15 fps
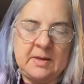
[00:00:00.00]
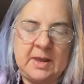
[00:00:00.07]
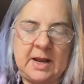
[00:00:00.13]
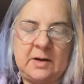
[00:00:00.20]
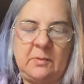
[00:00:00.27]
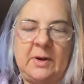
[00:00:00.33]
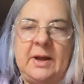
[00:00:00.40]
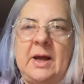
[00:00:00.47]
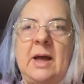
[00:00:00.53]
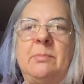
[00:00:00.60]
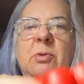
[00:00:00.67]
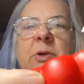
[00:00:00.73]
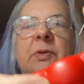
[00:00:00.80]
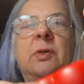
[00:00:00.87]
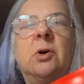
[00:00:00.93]
Anyway, I
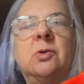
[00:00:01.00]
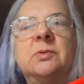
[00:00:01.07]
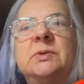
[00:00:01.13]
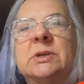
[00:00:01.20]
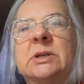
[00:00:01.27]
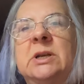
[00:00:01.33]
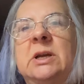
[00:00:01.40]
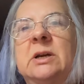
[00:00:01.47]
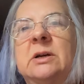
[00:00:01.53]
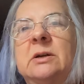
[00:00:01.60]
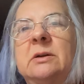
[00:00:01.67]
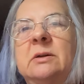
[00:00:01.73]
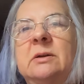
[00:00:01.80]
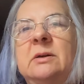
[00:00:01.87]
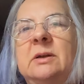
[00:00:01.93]
put those in here
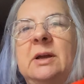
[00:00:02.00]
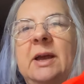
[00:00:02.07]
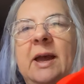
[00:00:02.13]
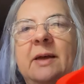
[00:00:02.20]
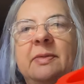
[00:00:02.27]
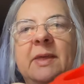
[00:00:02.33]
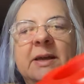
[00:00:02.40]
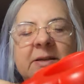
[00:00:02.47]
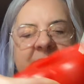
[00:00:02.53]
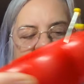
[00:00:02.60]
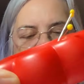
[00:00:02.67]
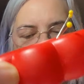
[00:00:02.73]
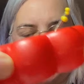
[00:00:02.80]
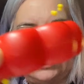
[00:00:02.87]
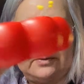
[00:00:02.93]
and they
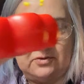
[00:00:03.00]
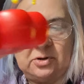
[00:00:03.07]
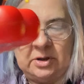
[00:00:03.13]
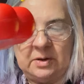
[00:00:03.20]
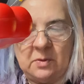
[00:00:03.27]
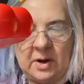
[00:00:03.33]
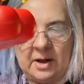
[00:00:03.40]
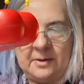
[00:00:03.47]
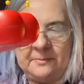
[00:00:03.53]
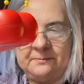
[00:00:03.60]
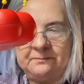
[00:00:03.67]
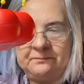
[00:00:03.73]
stick really well.